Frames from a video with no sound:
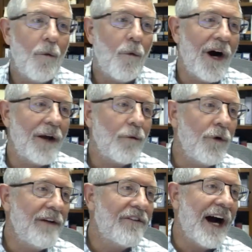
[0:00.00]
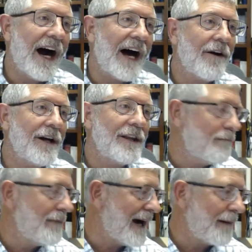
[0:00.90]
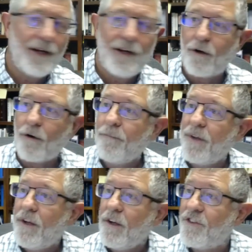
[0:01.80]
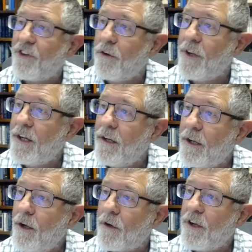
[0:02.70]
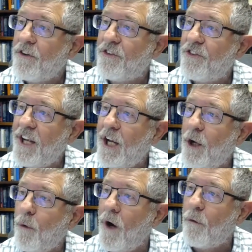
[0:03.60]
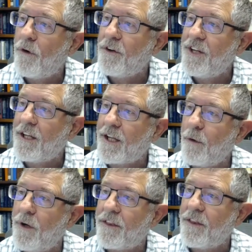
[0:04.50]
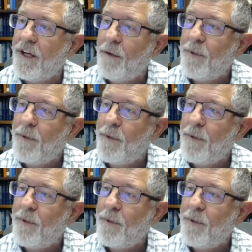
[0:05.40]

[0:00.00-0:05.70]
what we've got on the map here so that you can see what we're dealing with,